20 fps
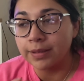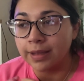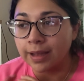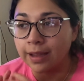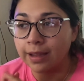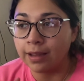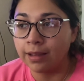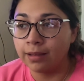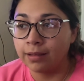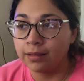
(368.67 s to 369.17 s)

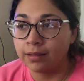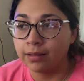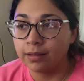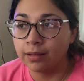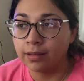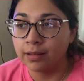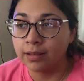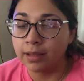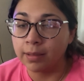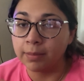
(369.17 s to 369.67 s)
and
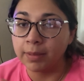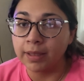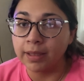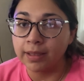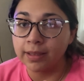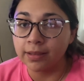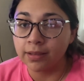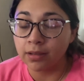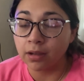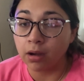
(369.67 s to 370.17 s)
some kids
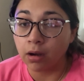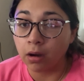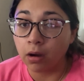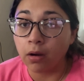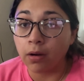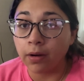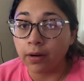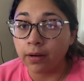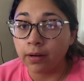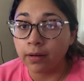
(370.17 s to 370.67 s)

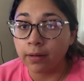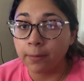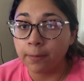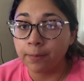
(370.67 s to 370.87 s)
are,